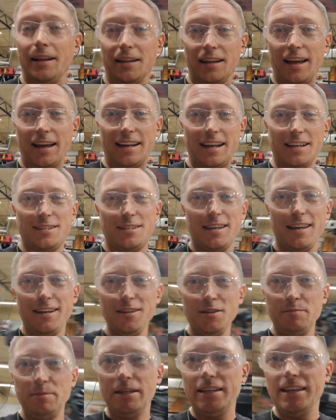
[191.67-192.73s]
Like I said
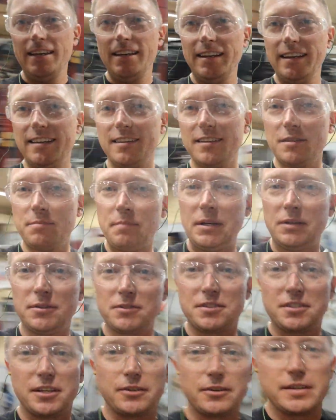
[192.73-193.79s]
in the beginning of this
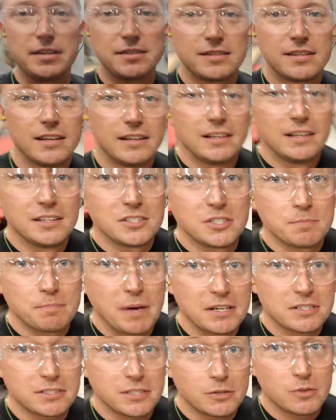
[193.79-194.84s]
build series,
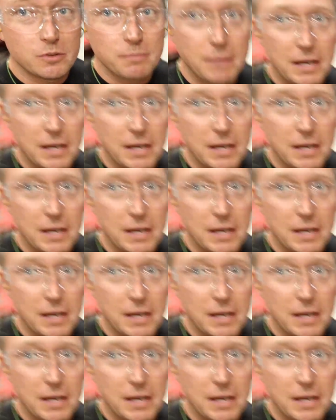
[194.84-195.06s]
especially